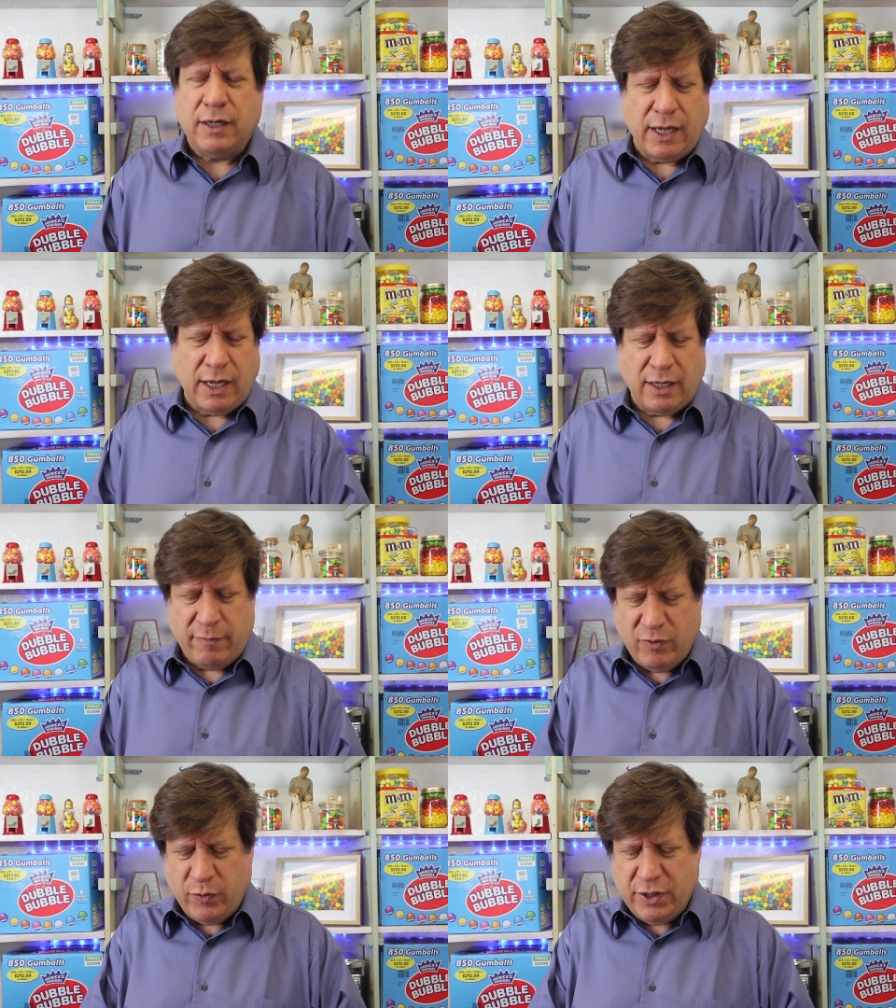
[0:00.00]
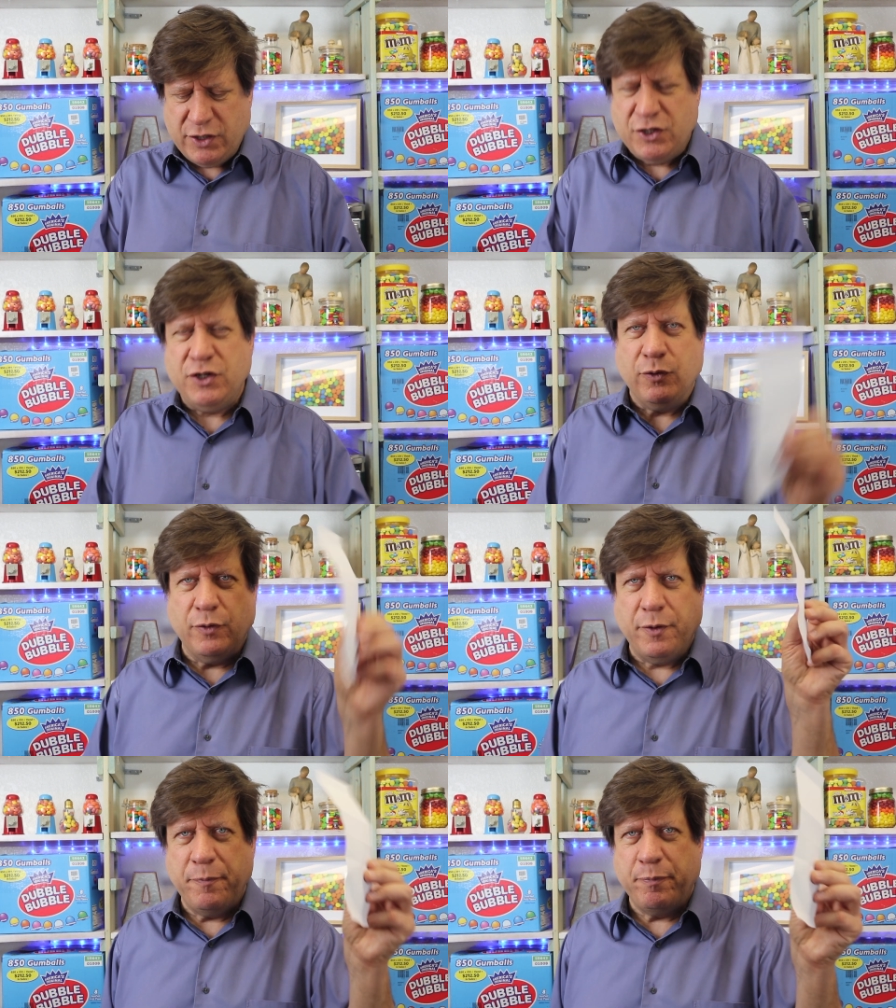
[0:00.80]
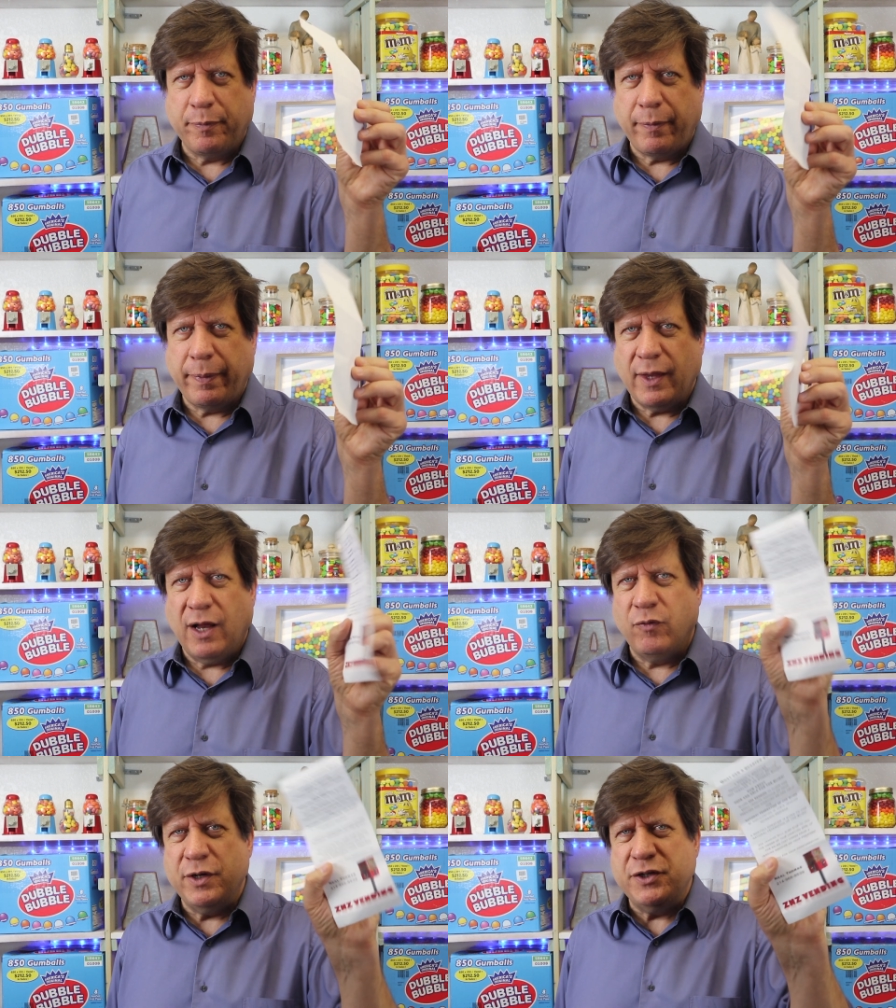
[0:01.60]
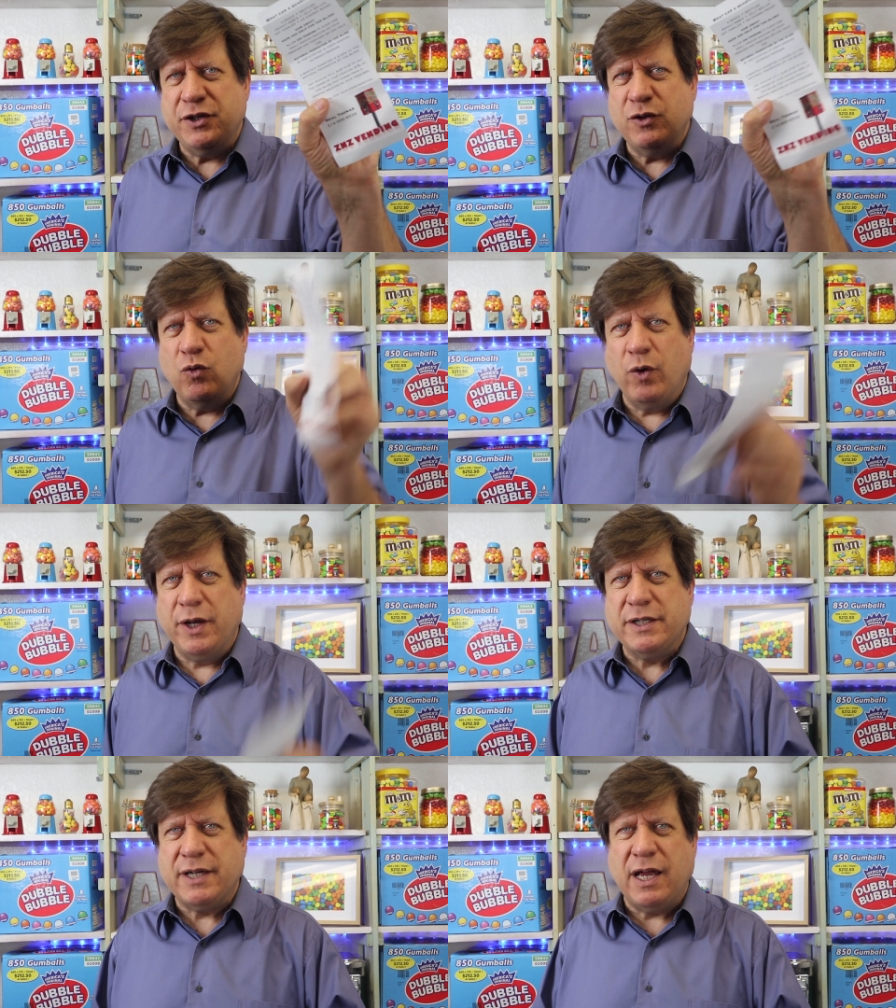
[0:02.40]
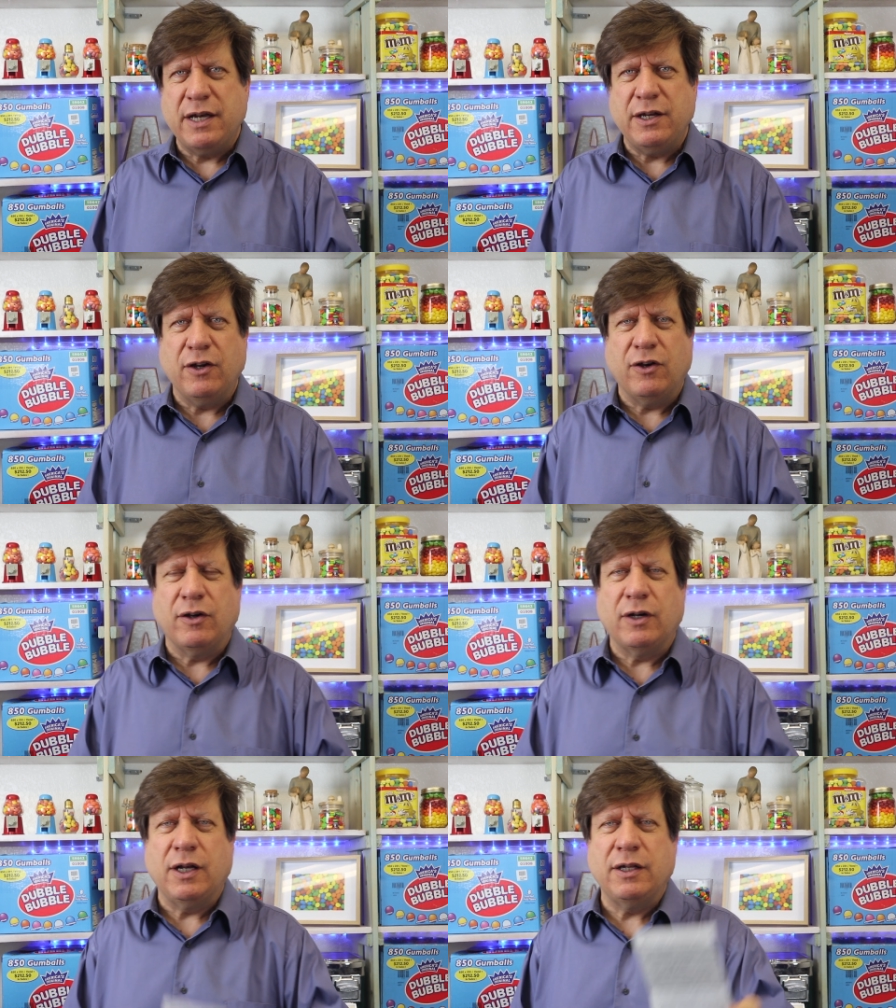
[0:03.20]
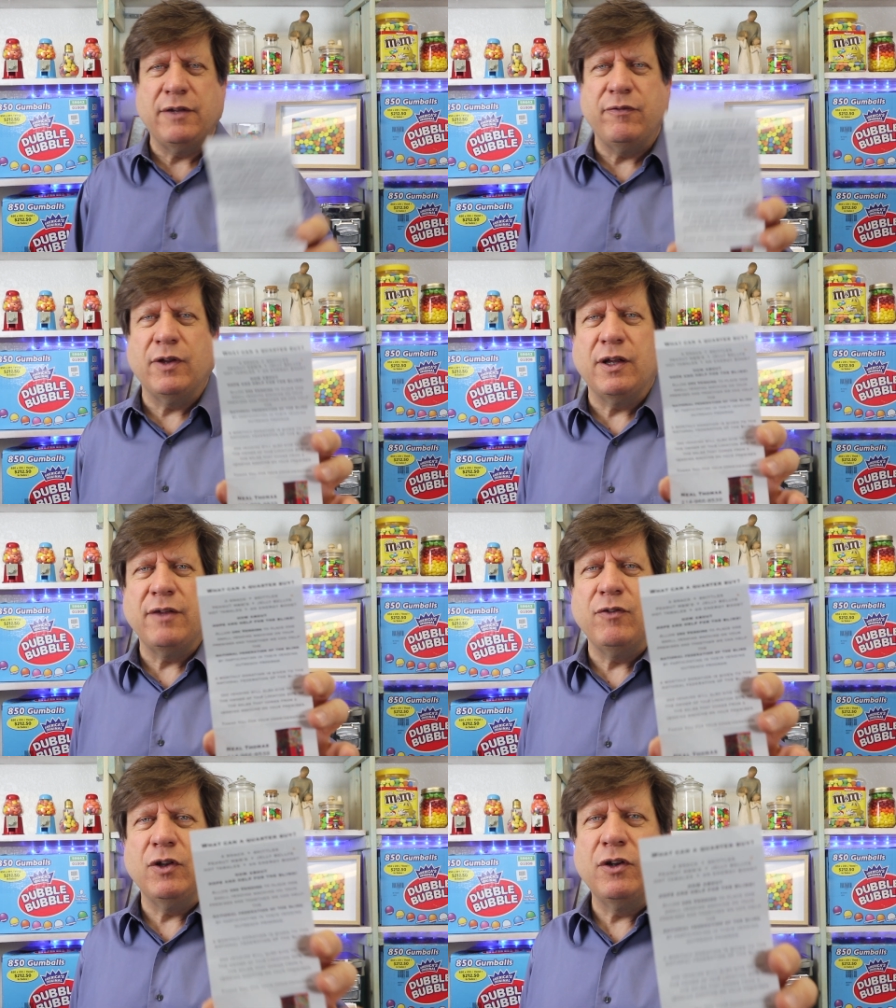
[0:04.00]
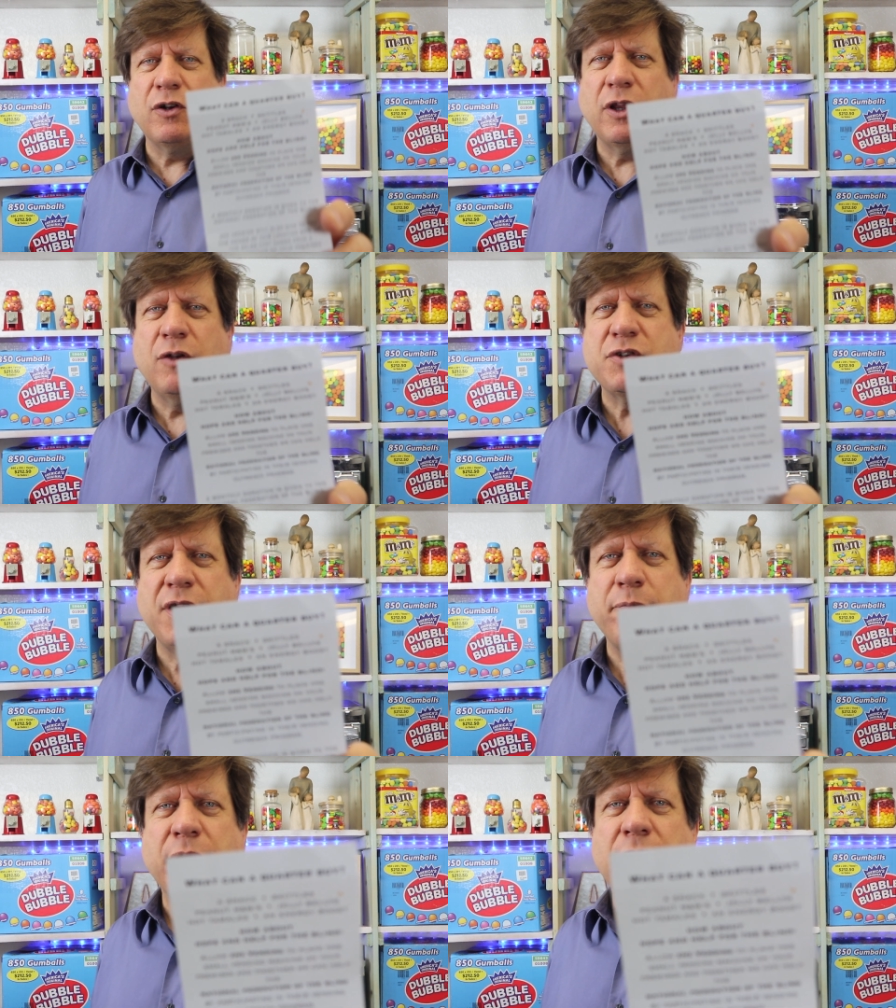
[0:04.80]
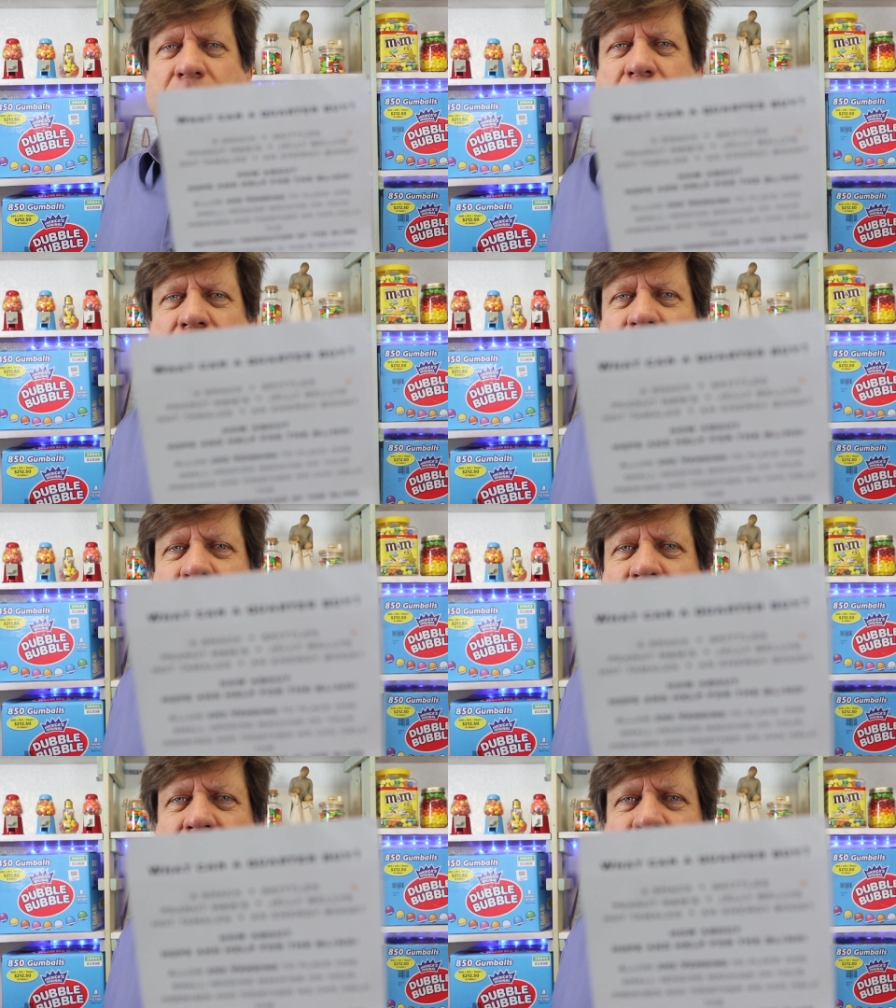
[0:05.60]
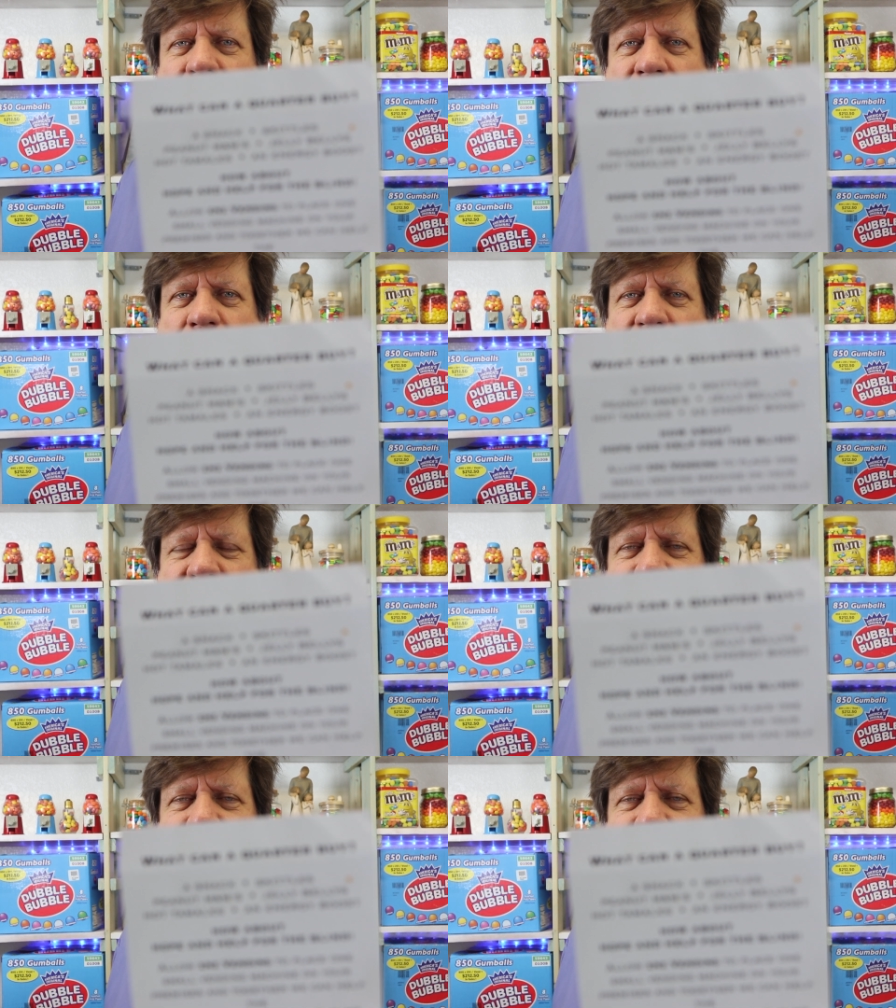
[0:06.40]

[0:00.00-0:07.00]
And let me read it to you. I'll read to you what is on here. I'll give you a little close-up of what it